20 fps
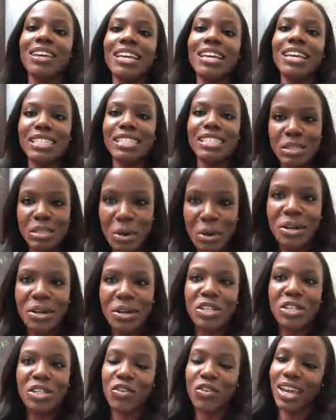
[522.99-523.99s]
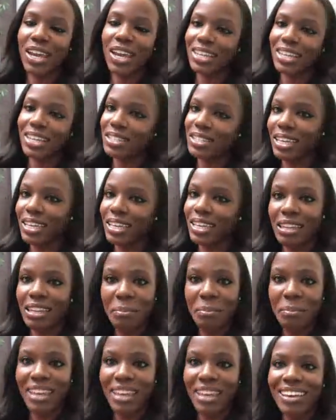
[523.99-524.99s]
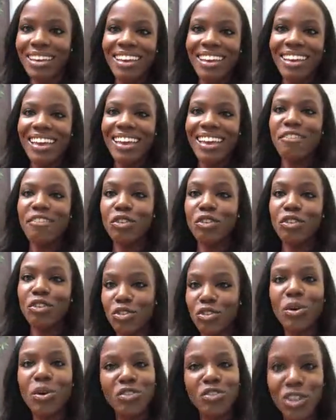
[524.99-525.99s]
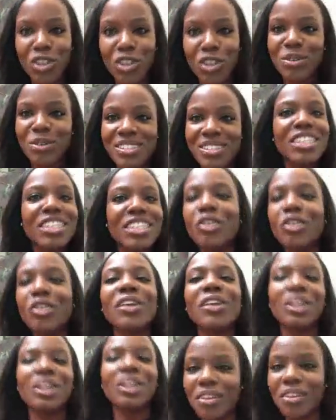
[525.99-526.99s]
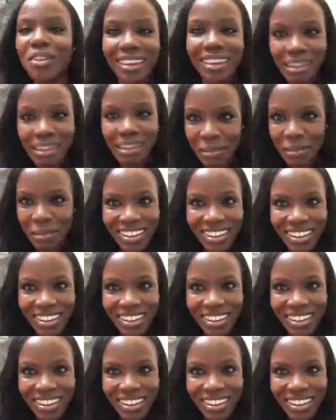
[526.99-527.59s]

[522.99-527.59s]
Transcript: is smart to try and get into the Olympia. If yeah. you do 12 shows, you don't need to go to the Olympia.